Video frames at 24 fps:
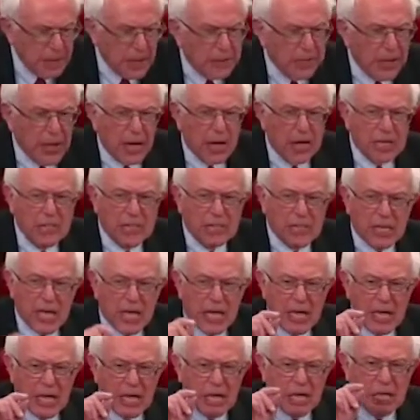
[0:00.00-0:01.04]
and they are
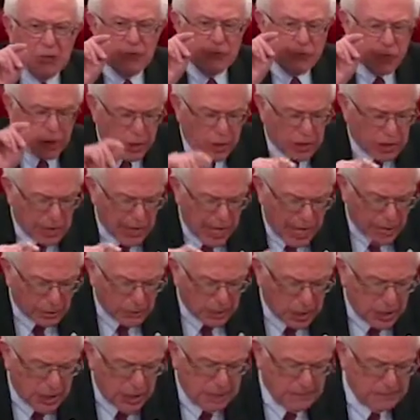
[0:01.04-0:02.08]
saying it very
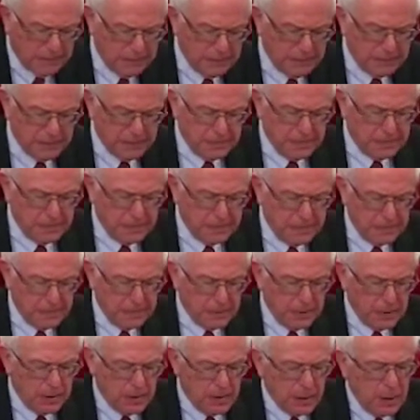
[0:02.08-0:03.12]
loudly,
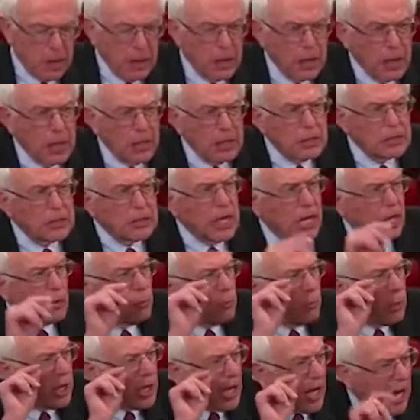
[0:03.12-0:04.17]
is
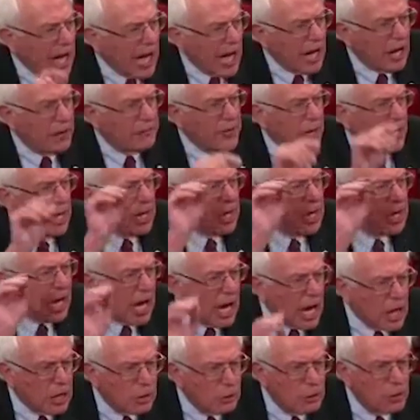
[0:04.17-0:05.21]
that we have a
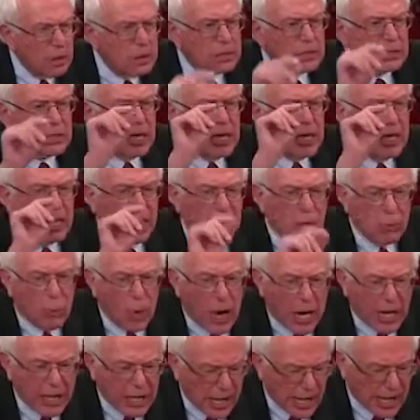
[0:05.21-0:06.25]
Congress and a
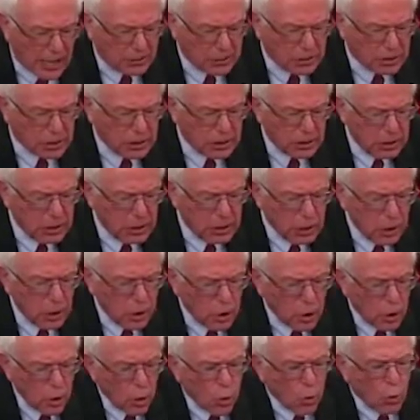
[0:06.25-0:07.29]
White House
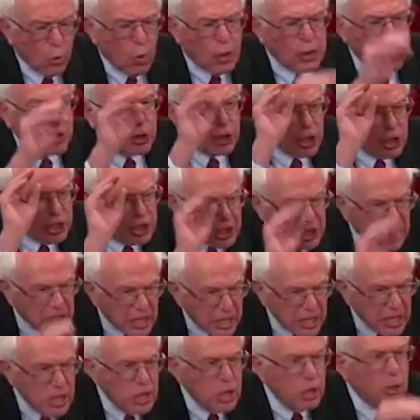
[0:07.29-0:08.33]
which
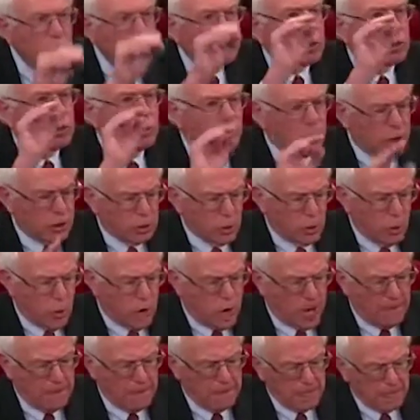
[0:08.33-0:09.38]
continues to
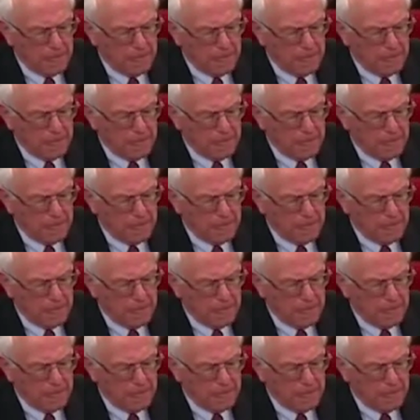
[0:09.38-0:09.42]
ignore